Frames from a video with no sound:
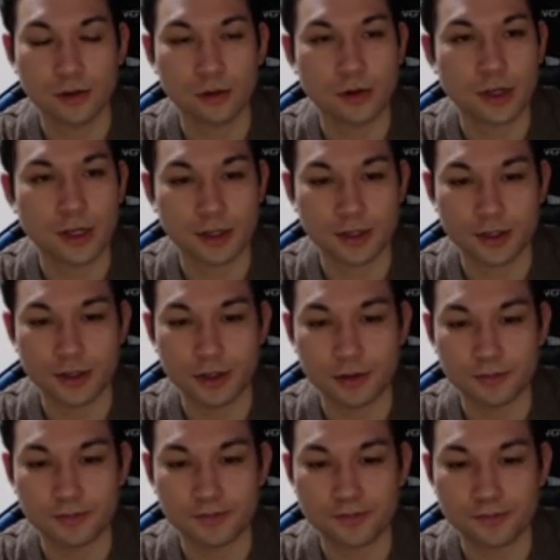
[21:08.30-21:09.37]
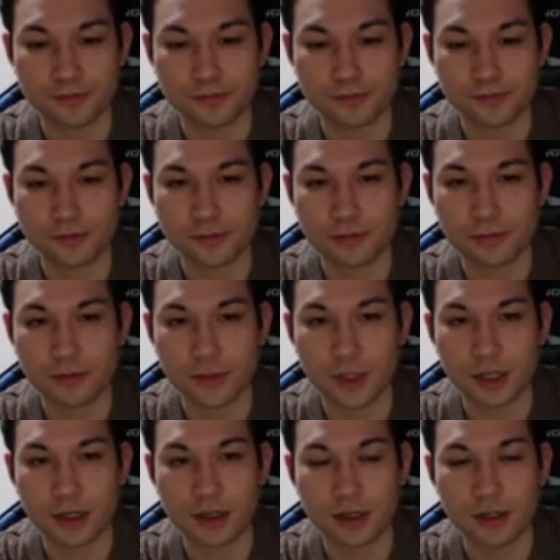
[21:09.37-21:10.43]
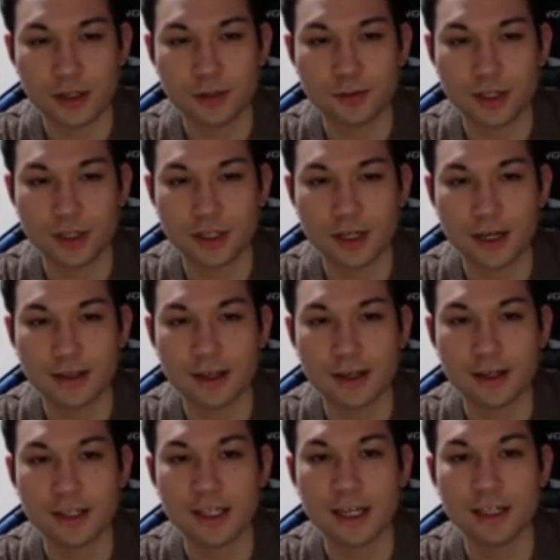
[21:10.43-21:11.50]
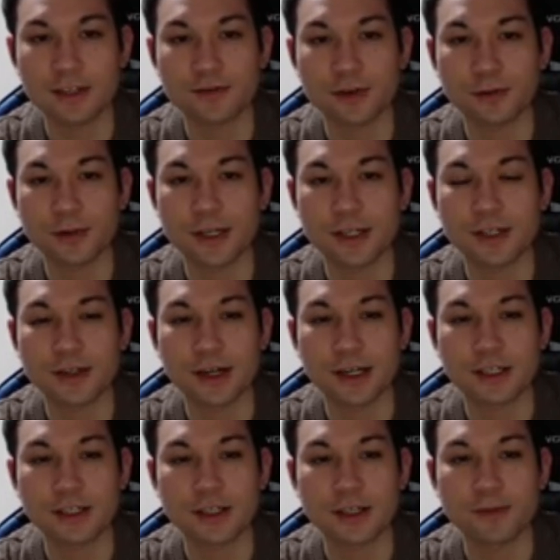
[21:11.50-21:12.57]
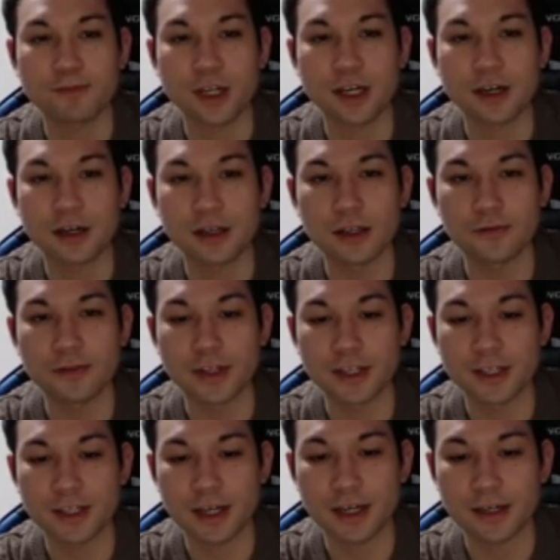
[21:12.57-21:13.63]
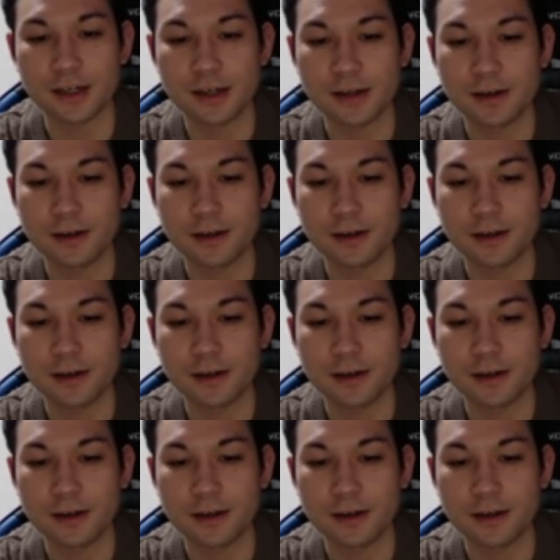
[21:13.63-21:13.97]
Okay, so this was, I think, a chance for white to actually live this side.